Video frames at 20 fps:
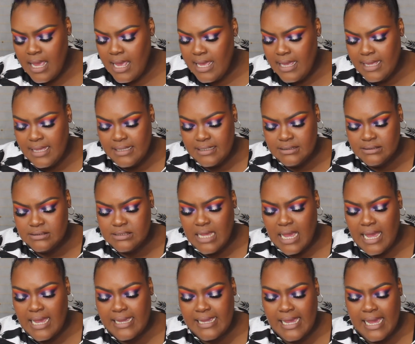And
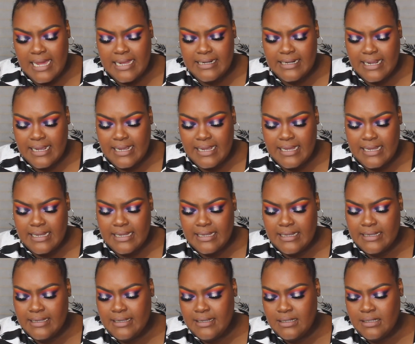I got
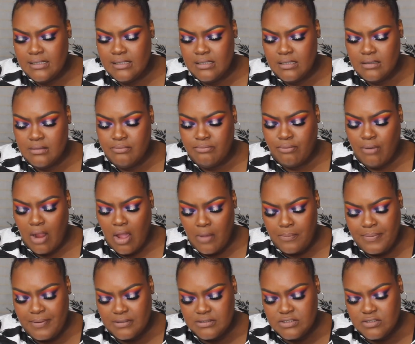a brow
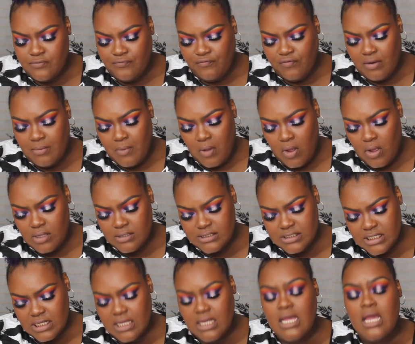pencil from
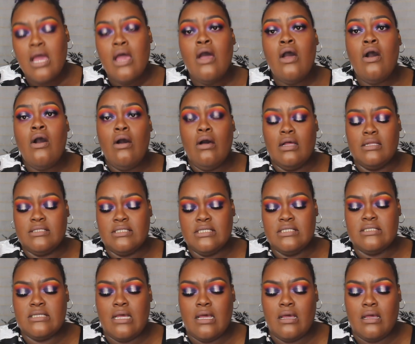Ulta.
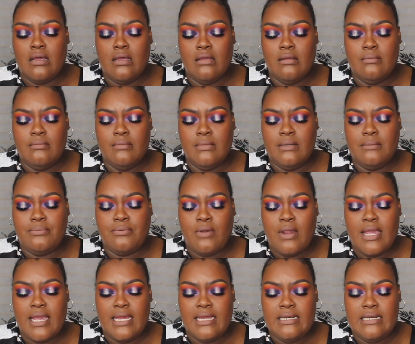Ulta's um,
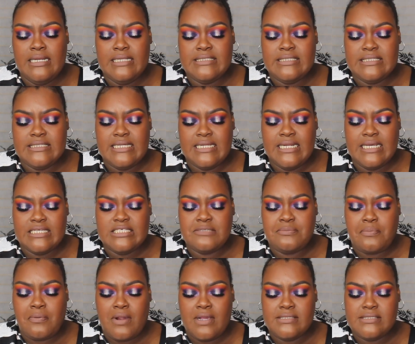brand. This is an
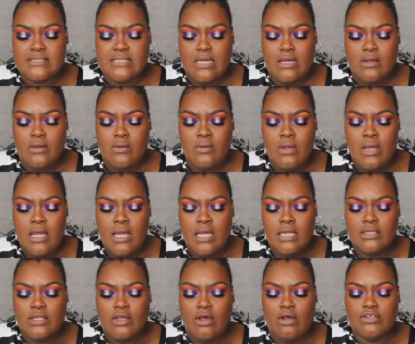Espresso.
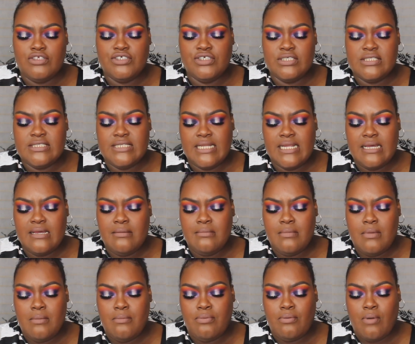The Ultra
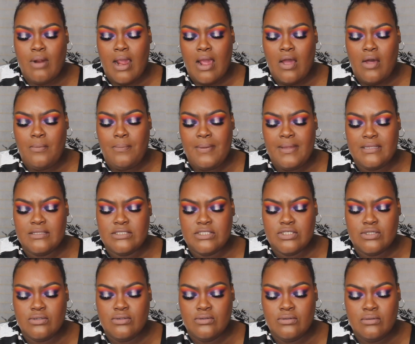Slim Brow
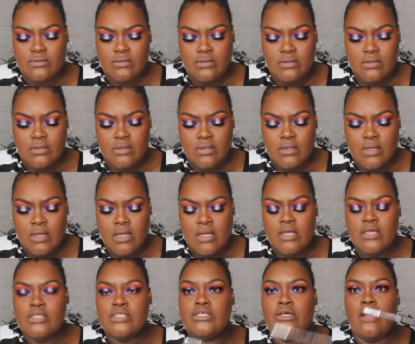Pencil.
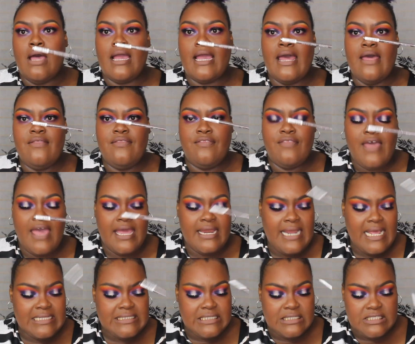So I got that.
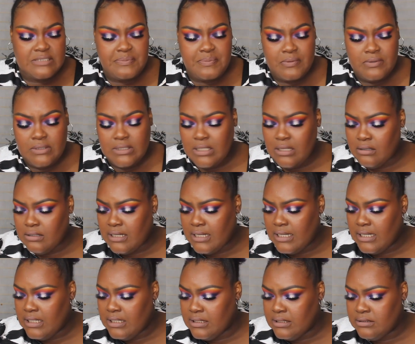It has a spoolie on the
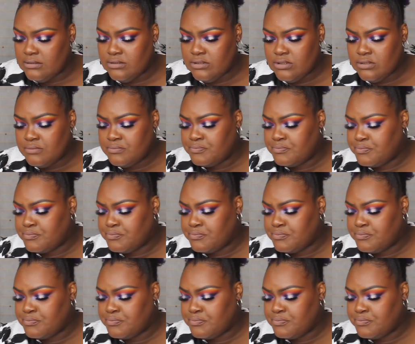end.